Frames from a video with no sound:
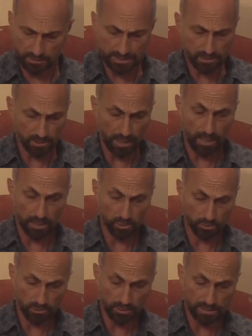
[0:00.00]
These are
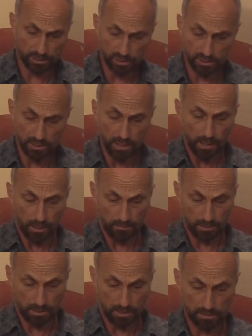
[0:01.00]
actual questions
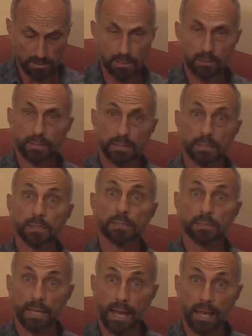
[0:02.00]
because there
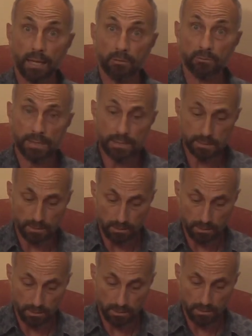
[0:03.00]
is a
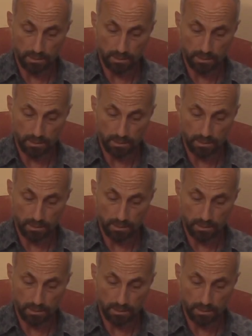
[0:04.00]
reason.